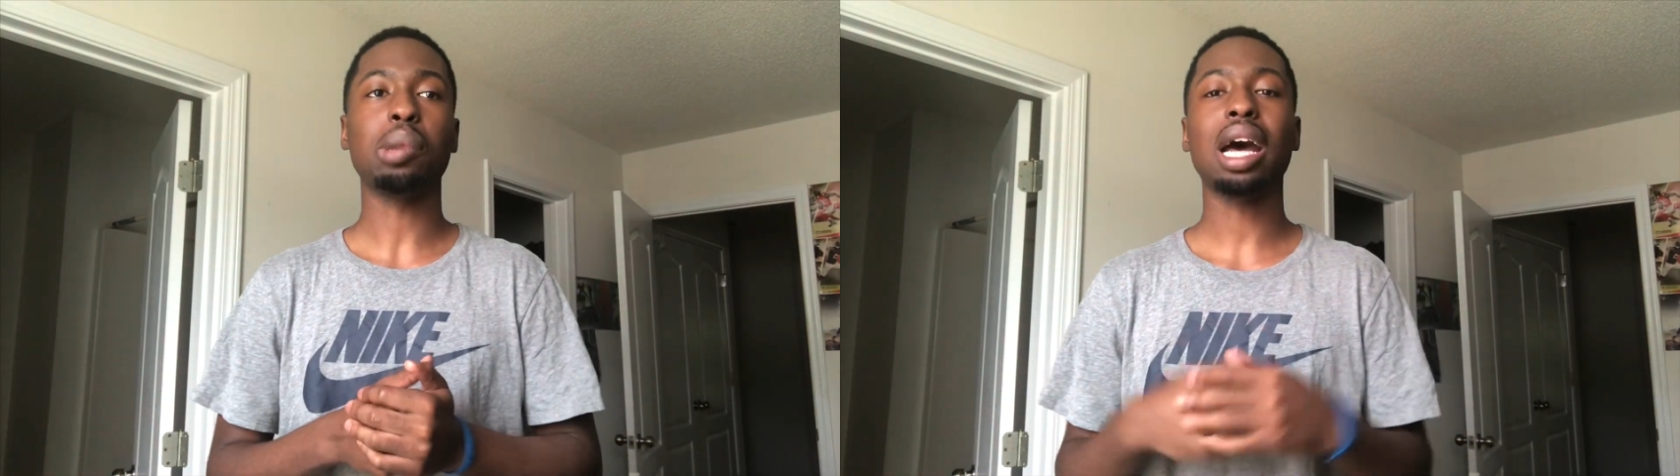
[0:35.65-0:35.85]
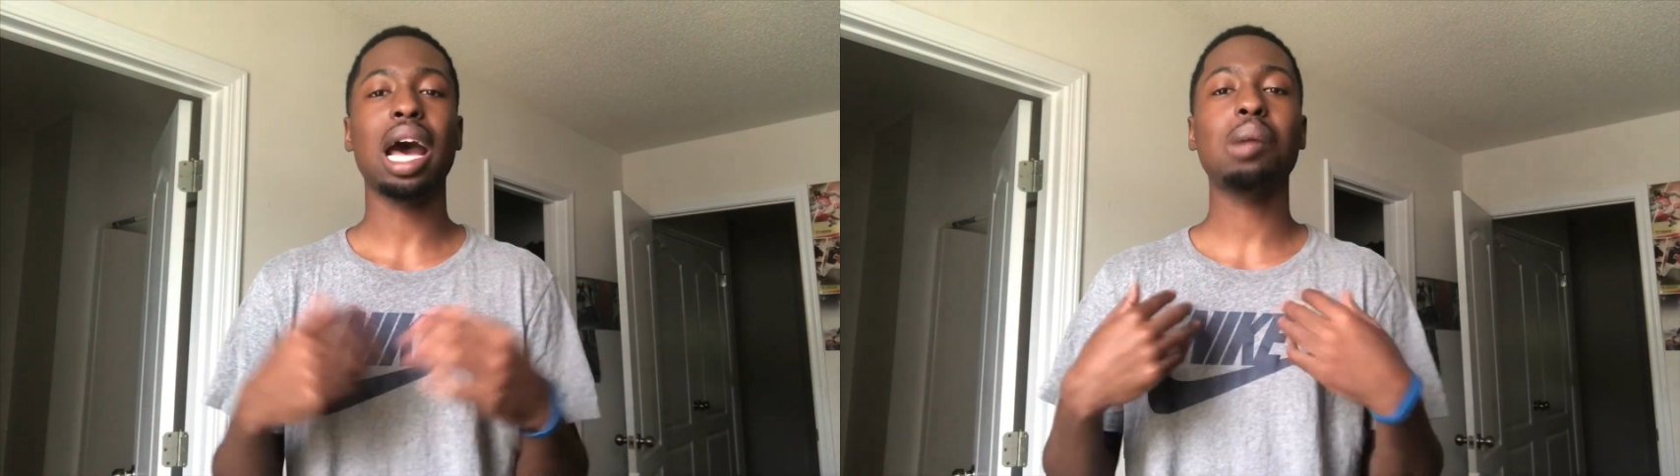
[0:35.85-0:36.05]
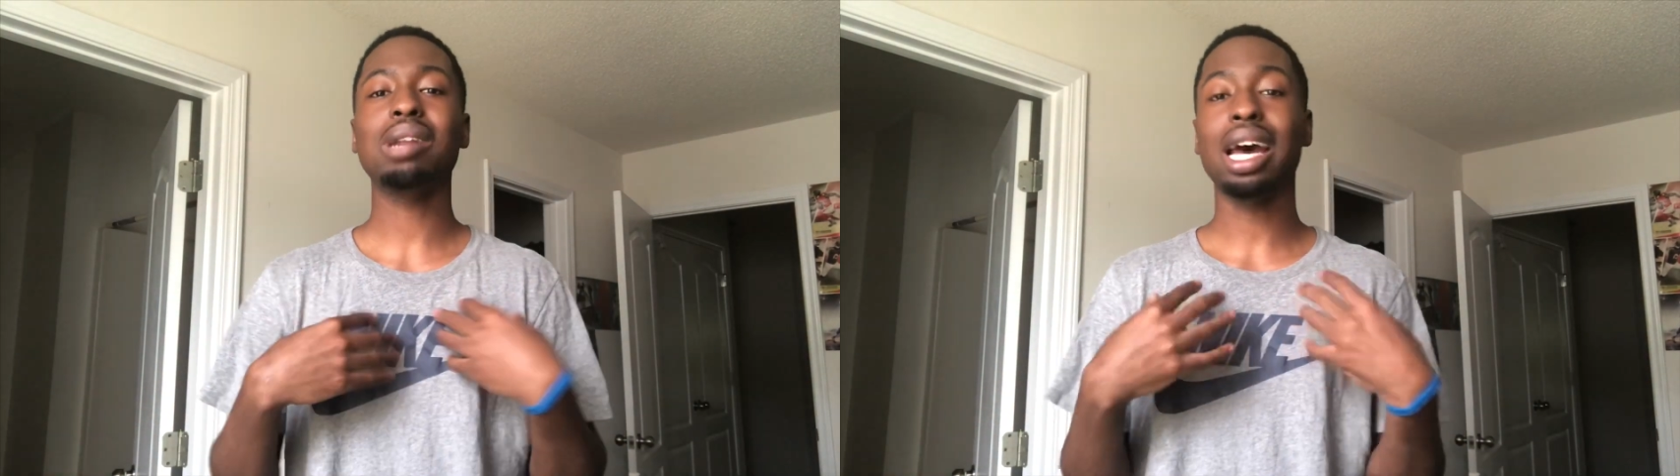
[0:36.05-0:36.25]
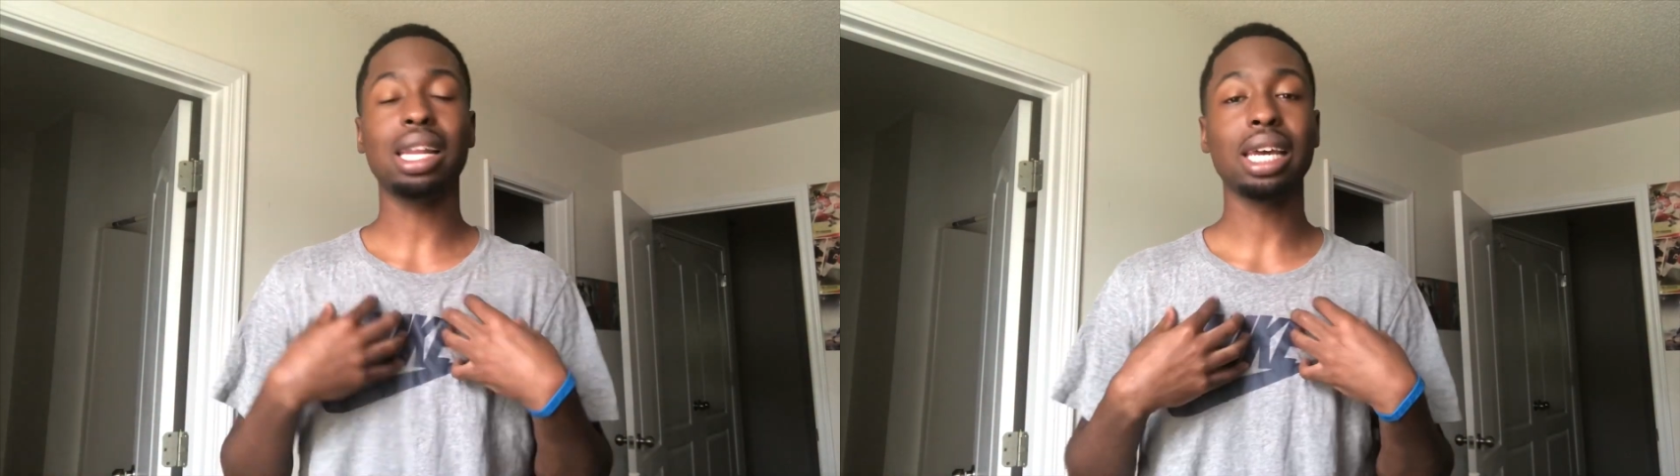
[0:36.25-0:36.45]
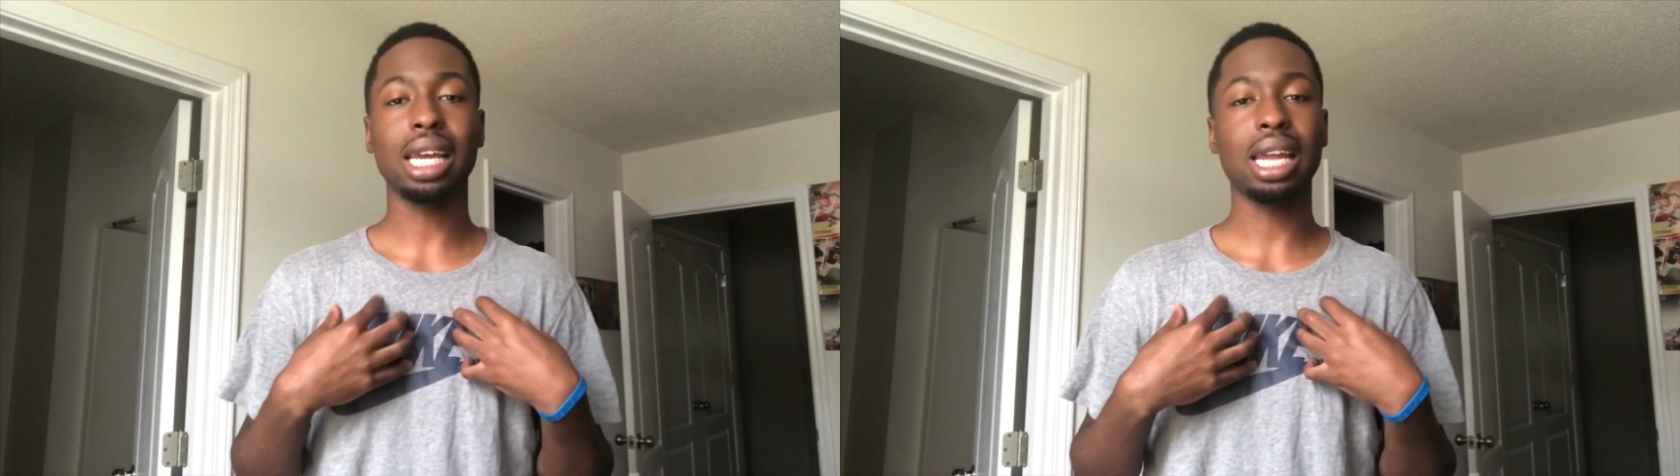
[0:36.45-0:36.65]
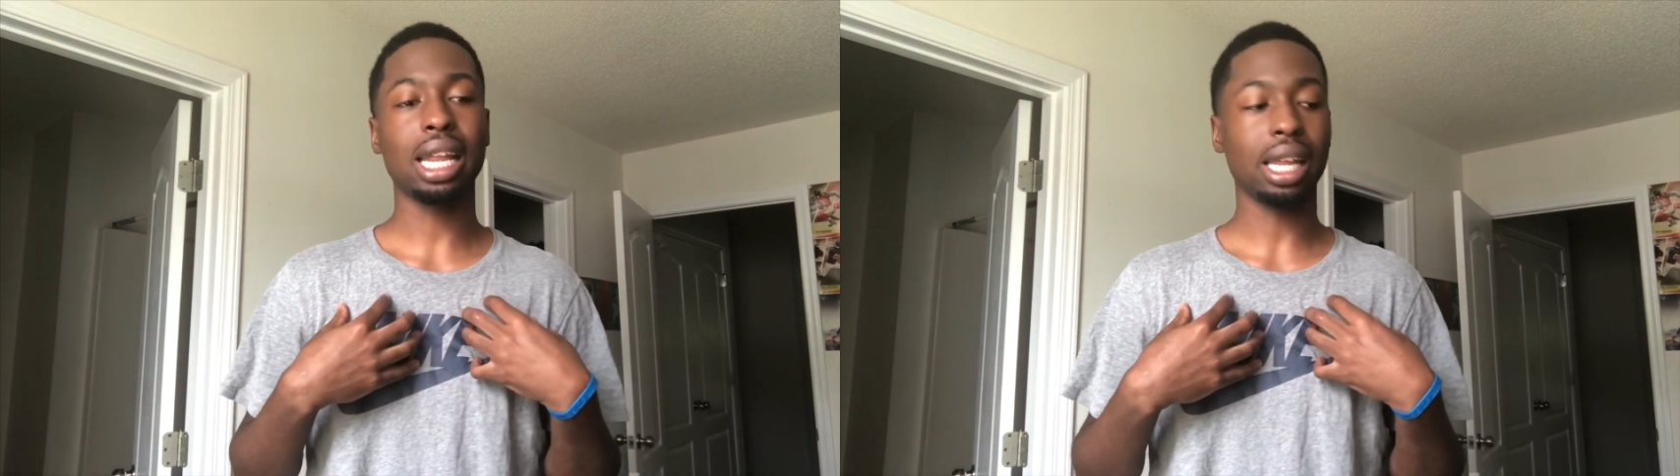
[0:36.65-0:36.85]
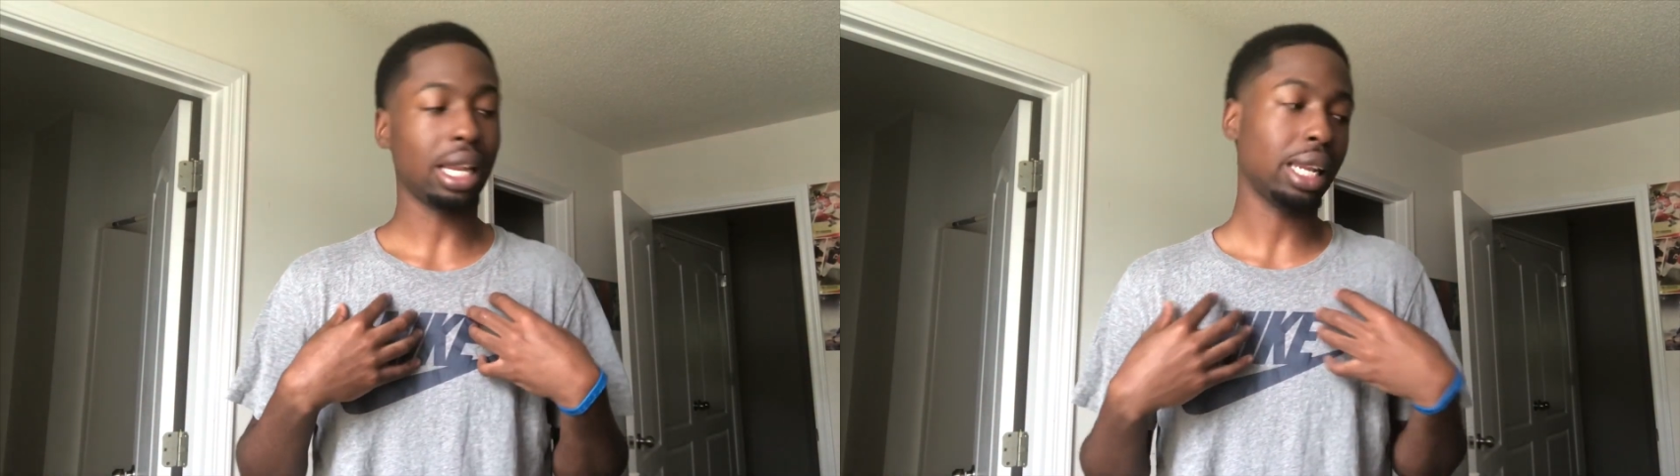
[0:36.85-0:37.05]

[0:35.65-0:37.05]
but I'm not looking at